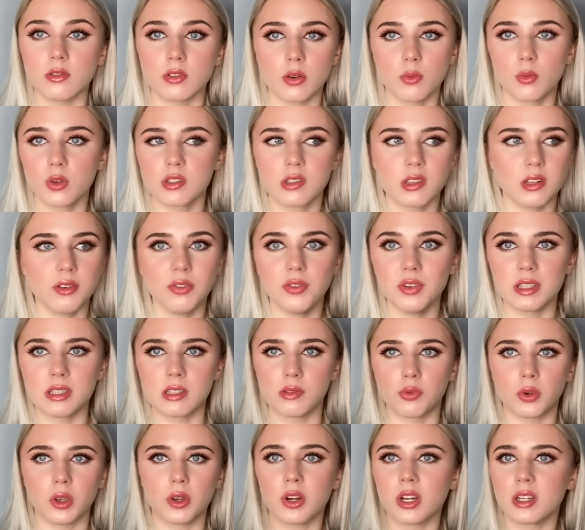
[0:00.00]
So what's the difference
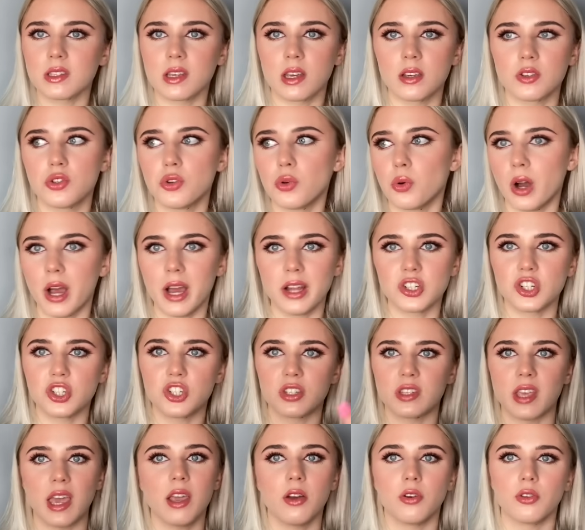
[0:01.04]
if we criticize you or actually
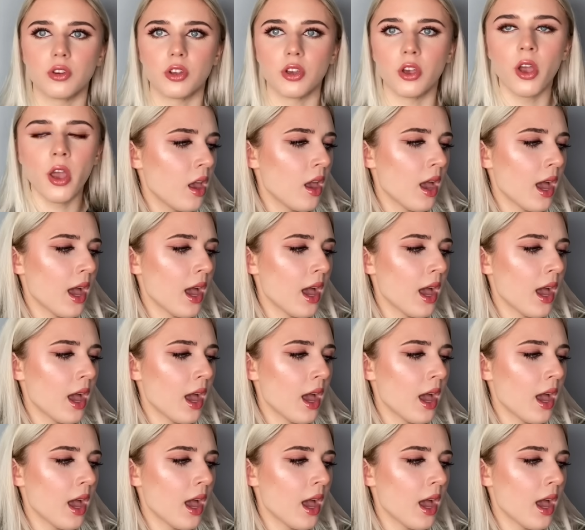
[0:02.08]
just hate on you?